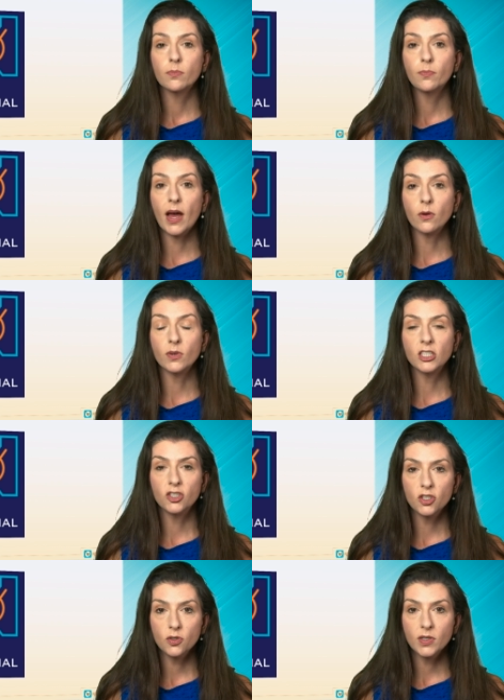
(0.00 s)
But we
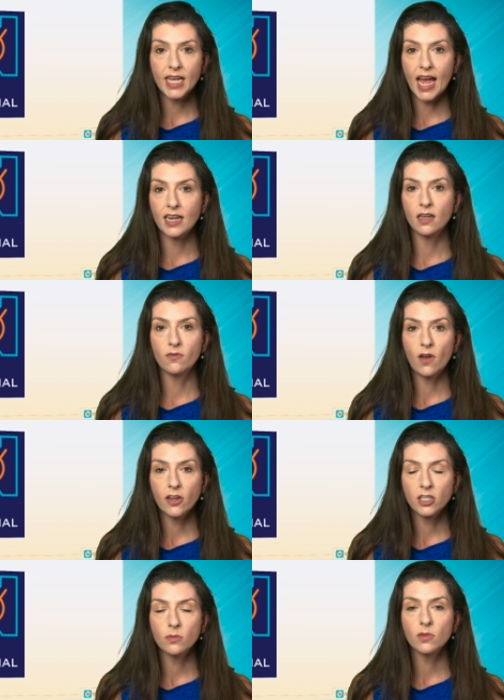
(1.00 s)
do get
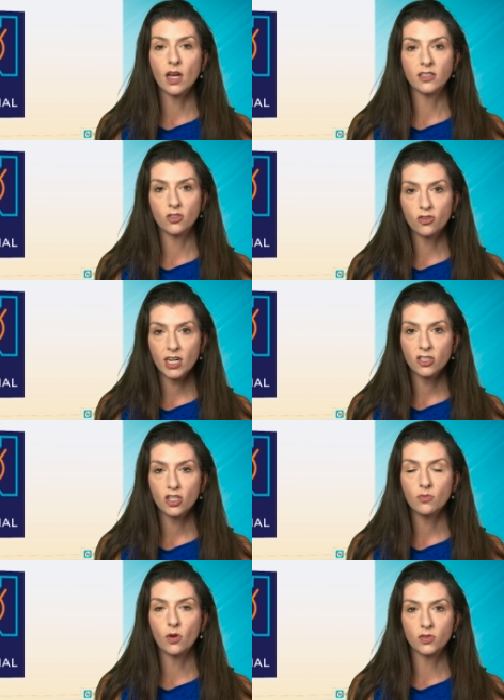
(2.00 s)
volume,
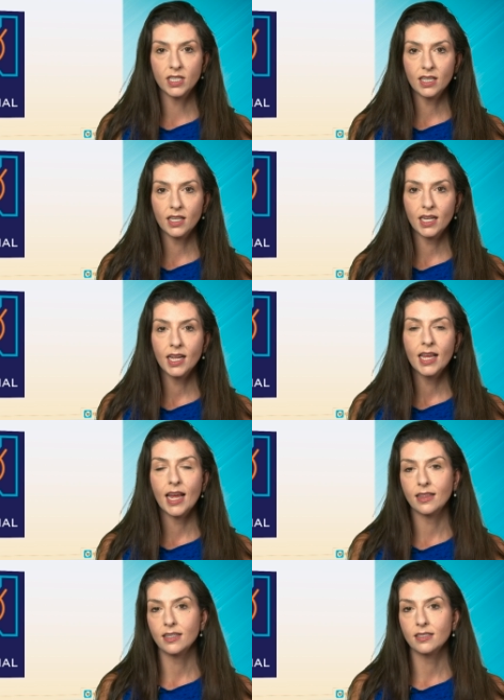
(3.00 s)
concentration, motility,
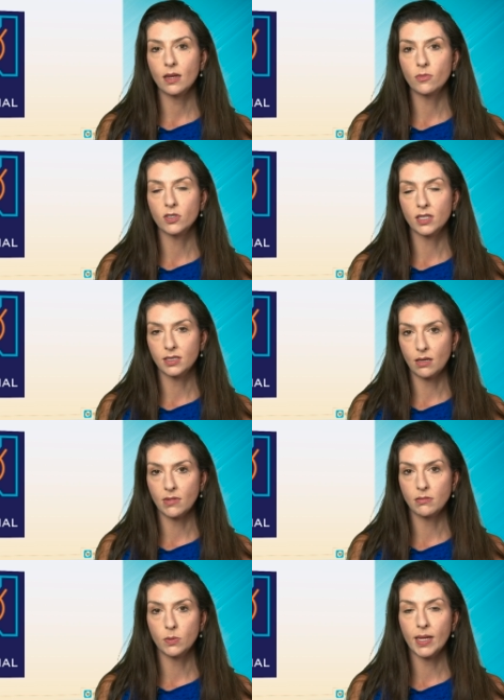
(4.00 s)
and these numbers can
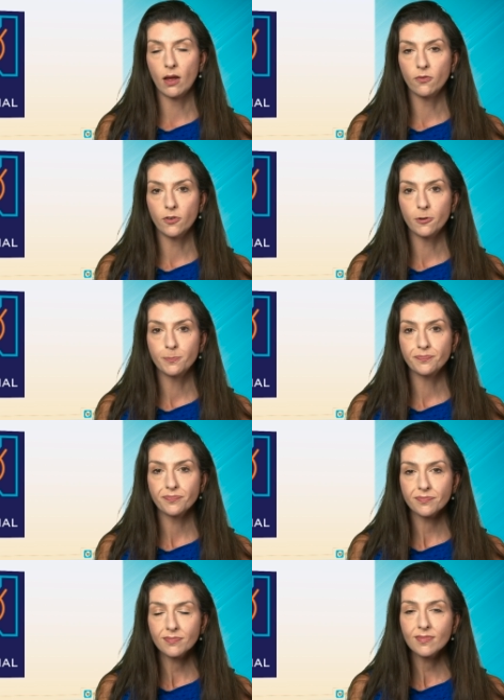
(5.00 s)
sometimes be helpful.
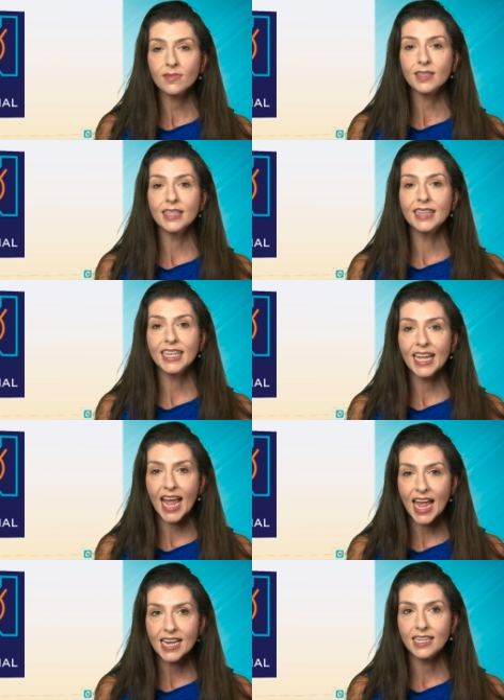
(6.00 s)
The
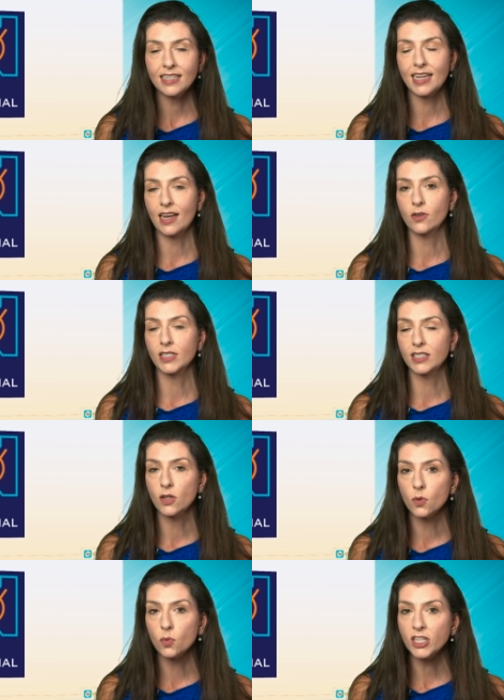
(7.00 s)
N now is
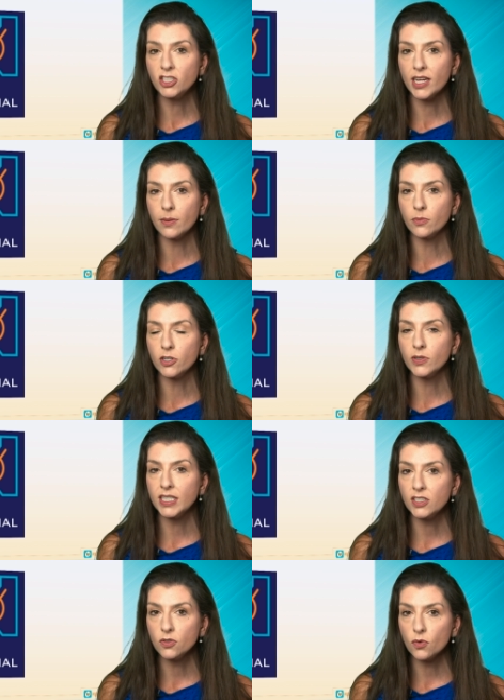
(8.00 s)
which embryo
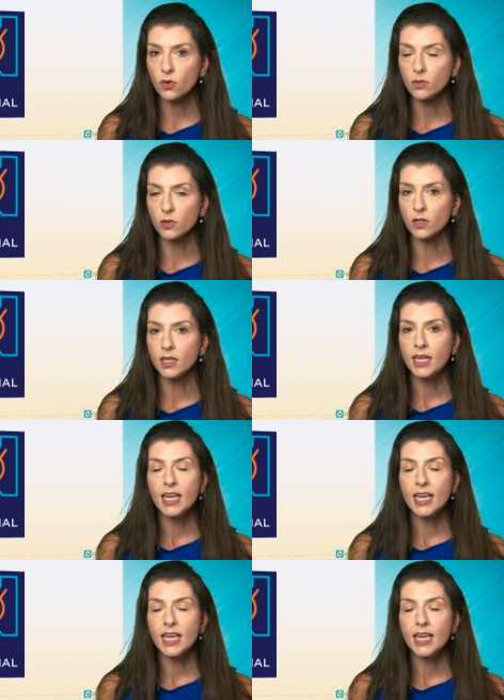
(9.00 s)
is normal.